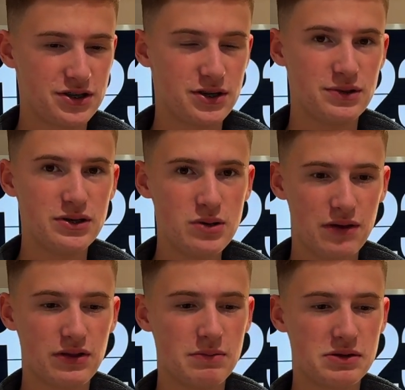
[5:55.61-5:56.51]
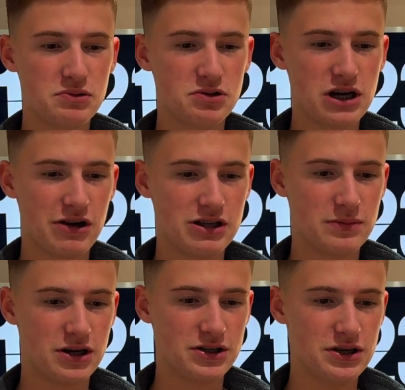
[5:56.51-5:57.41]
So we still have them small cherry
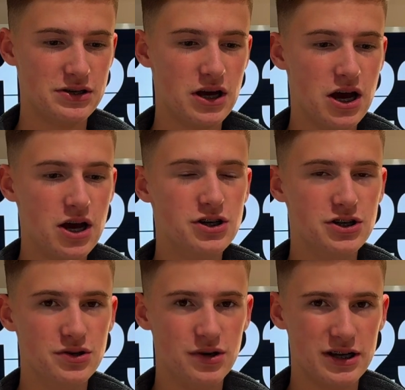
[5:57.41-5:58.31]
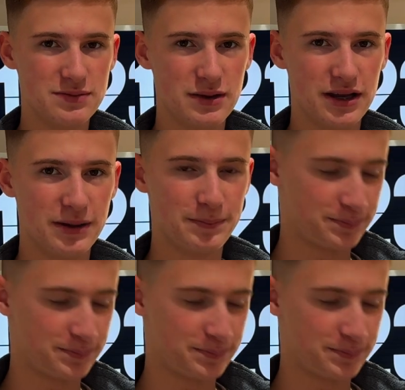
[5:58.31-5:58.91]
tomatoes, just not as many.